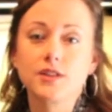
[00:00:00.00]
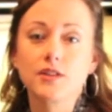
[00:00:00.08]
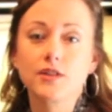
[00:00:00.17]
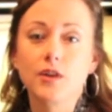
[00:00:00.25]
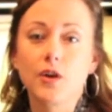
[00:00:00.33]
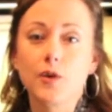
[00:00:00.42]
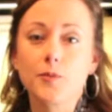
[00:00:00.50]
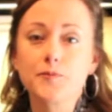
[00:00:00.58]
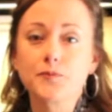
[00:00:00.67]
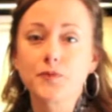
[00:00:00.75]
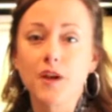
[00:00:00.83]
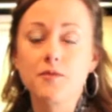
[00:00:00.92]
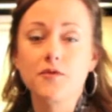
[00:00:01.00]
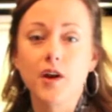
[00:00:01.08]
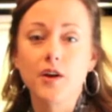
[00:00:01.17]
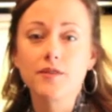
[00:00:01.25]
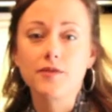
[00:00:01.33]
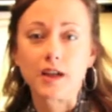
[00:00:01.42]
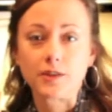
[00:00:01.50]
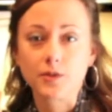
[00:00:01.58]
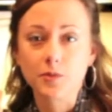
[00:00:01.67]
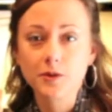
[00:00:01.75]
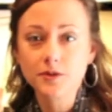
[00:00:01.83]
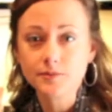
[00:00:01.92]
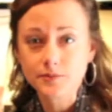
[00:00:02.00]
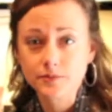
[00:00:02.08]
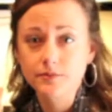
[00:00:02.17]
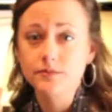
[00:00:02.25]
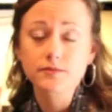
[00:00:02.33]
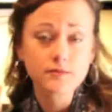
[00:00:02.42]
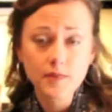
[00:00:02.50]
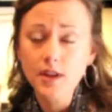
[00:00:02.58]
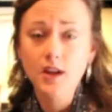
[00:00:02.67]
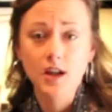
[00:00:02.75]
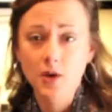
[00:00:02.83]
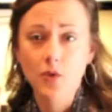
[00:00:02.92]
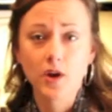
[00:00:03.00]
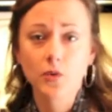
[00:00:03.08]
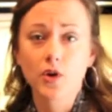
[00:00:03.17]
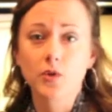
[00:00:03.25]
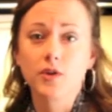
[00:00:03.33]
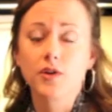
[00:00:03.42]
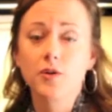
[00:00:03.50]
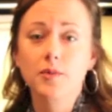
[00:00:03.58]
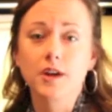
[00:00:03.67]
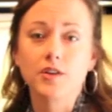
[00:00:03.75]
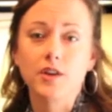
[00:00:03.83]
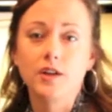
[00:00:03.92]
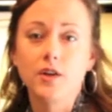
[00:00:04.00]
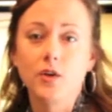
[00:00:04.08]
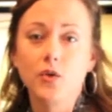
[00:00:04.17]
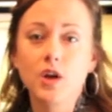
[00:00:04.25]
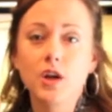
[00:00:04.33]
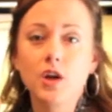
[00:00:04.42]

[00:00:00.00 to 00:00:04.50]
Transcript: So I'm very flexible, and I want to work with you because I know